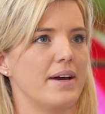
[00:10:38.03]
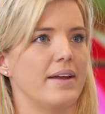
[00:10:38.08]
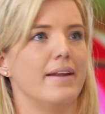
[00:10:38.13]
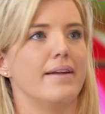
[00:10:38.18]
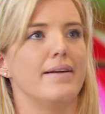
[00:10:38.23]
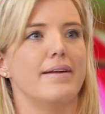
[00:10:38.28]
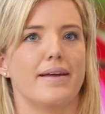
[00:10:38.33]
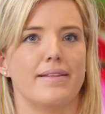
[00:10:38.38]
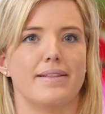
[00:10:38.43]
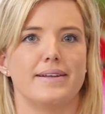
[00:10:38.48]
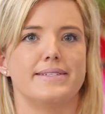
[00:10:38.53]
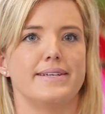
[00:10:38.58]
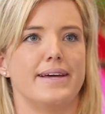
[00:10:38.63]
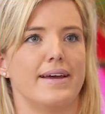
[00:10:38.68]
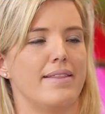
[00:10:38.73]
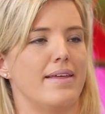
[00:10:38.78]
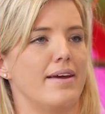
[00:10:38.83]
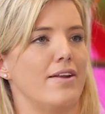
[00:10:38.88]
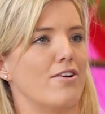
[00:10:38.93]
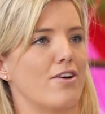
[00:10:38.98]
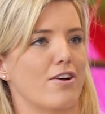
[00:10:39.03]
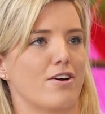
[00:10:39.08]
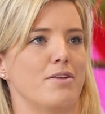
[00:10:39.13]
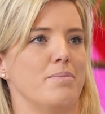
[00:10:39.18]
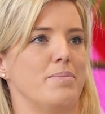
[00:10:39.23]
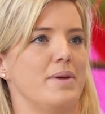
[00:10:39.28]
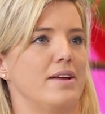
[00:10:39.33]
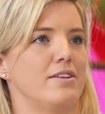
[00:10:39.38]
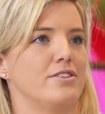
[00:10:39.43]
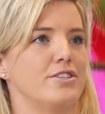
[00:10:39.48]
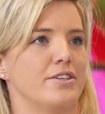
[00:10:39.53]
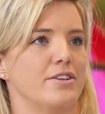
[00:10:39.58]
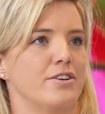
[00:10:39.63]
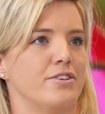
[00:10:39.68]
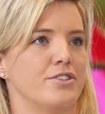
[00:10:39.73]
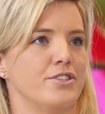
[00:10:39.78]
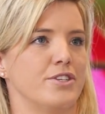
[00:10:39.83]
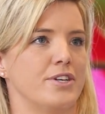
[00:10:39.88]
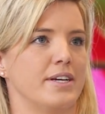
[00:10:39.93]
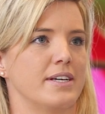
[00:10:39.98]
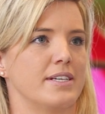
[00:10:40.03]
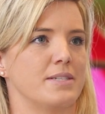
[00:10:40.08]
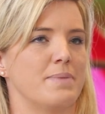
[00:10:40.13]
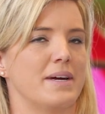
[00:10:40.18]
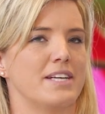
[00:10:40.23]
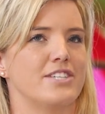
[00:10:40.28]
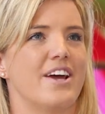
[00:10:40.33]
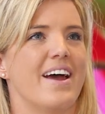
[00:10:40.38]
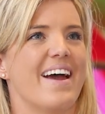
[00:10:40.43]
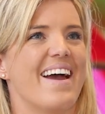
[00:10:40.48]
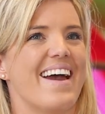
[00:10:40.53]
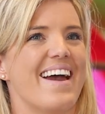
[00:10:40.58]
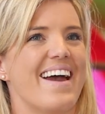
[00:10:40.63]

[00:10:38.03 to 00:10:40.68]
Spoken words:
and another day they're not going to be doing as much.